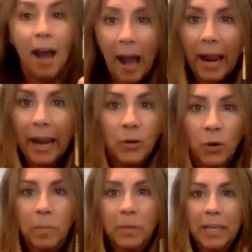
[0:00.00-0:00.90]
I
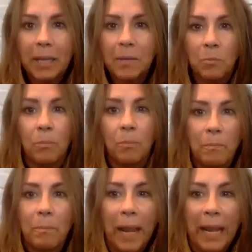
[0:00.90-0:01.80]
normally
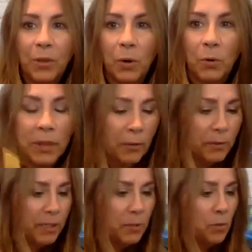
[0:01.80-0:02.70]
paint the whole thing
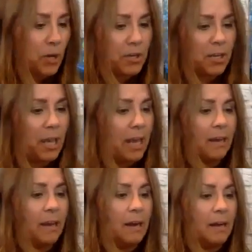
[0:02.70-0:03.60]
with this brush,
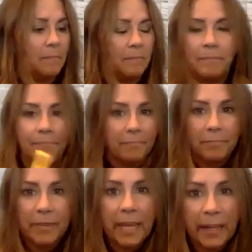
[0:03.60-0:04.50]
and
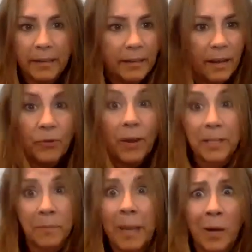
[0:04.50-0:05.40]
that
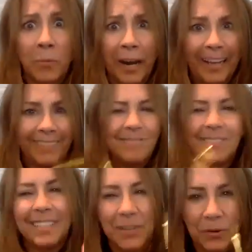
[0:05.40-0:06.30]
affects my Yelp rating.
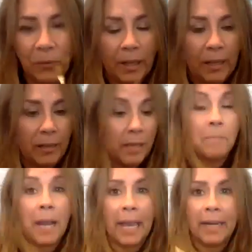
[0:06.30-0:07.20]
It doesn't really. In
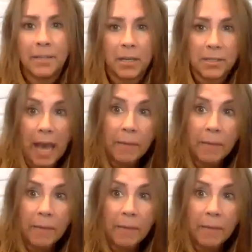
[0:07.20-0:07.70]
my head, it does.